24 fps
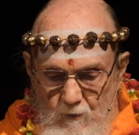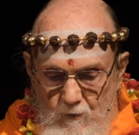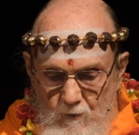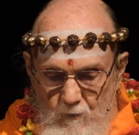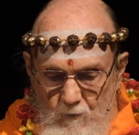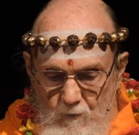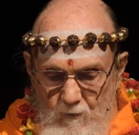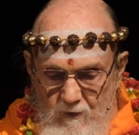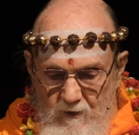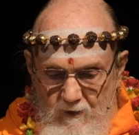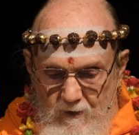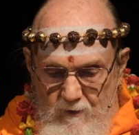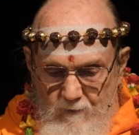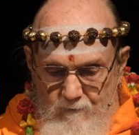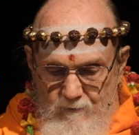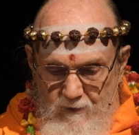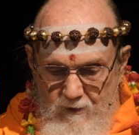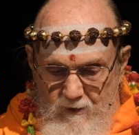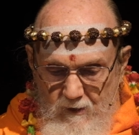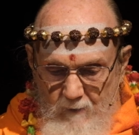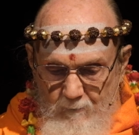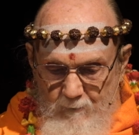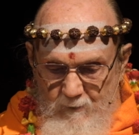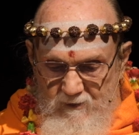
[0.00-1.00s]
When
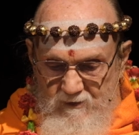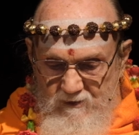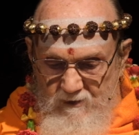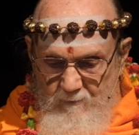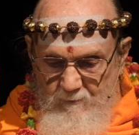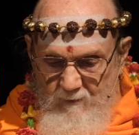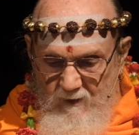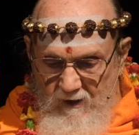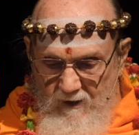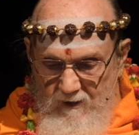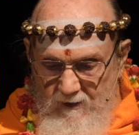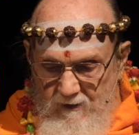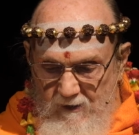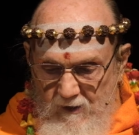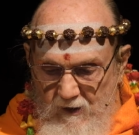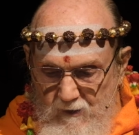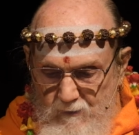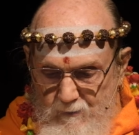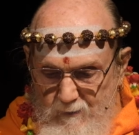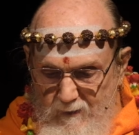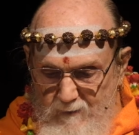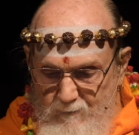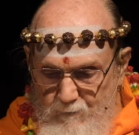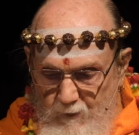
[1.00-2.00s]
nirvikalpa samadhi has
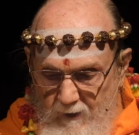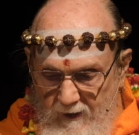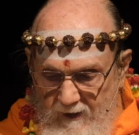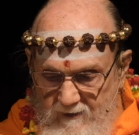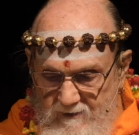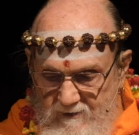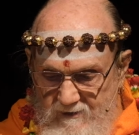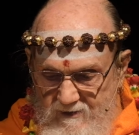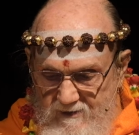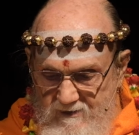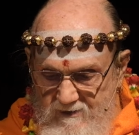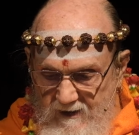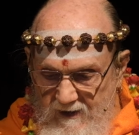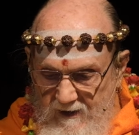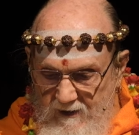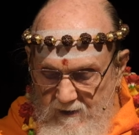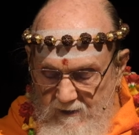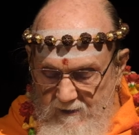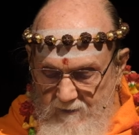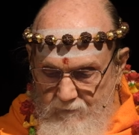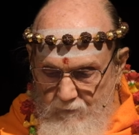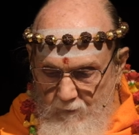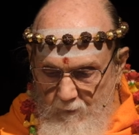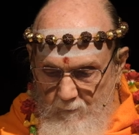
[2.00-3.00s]
been practiced
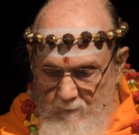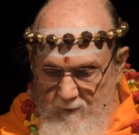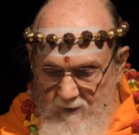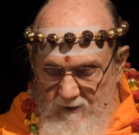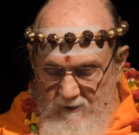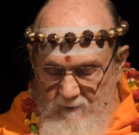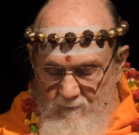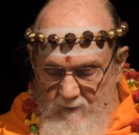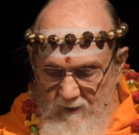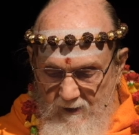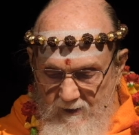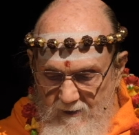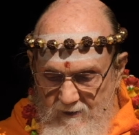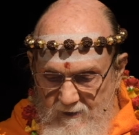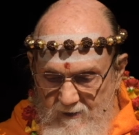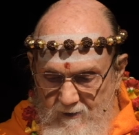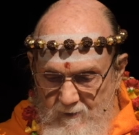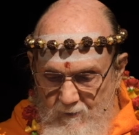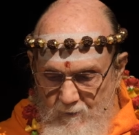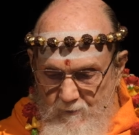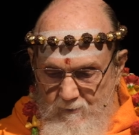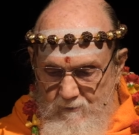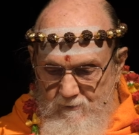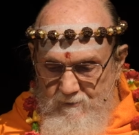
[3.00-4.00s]
daily for many, many
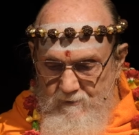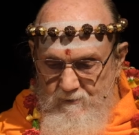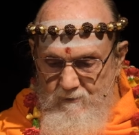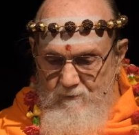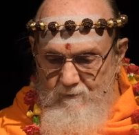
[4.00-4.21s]
years.